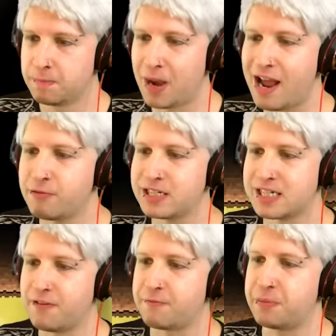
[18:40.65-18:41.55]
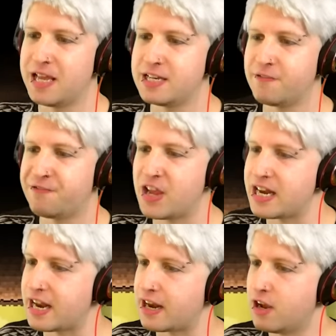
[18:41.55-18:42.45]
Pirates have been
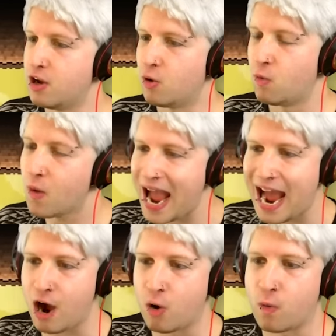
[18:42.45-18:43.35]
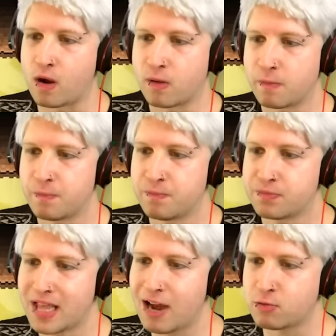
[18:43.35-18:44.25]
defeated. Wow.
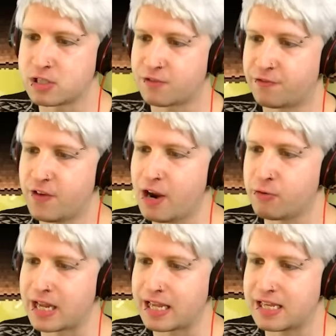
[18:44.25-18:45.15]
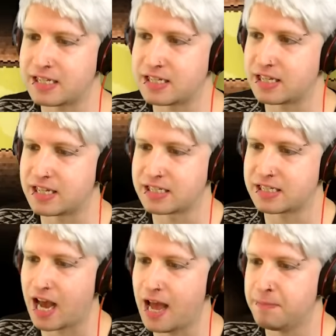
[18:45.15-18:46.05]
That was very easy this
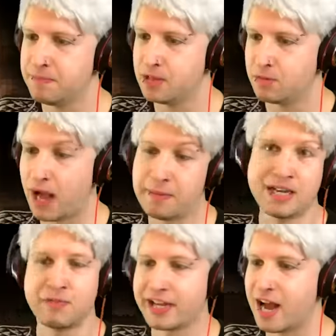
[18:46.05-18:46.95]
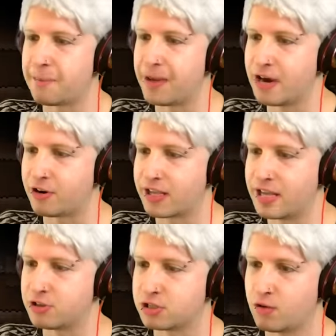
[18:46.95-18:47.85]
time. I mean, we got better
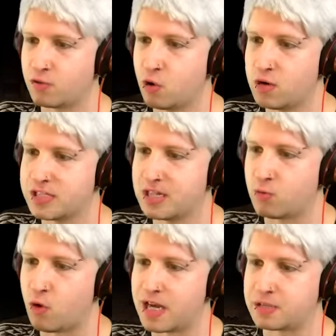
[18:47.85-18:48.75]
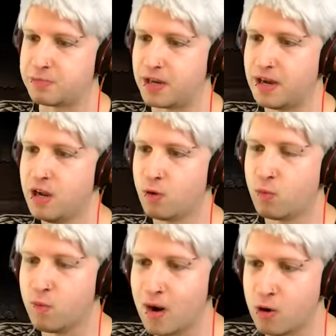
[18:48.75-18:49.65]
gear, so of course it was, but
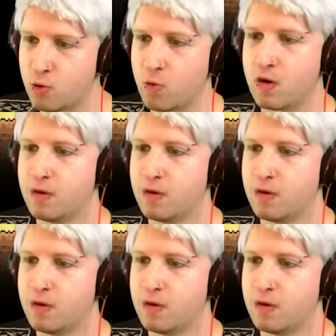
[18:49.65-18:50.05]
whoa.